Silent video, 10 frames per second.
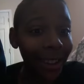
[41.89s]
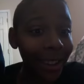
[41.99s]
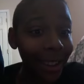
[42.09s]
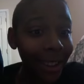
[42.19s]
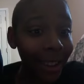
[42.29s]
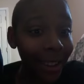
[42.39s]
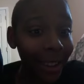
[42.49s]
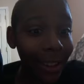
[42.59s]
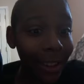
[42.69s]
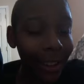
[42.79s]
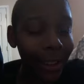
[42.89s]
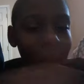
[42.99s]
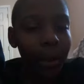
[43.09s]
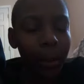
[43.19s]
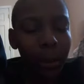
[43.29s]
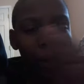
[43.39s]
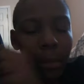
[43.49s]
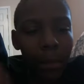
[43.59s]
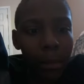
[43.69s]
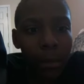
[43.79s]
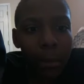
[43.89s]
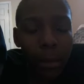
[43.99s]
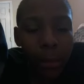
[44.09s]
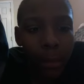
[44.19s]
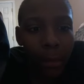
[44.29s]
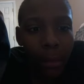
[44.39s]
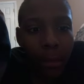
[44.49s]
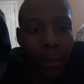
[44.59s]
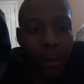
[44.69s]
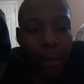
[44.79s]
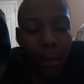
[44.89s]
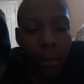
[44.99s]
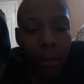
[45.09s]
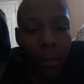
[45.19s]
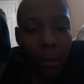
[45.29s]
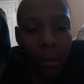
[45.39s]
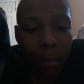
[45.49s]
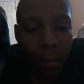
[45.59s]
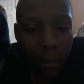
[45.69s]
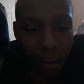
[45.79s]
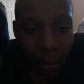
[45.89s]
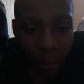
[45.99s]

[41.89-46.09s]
[no speech]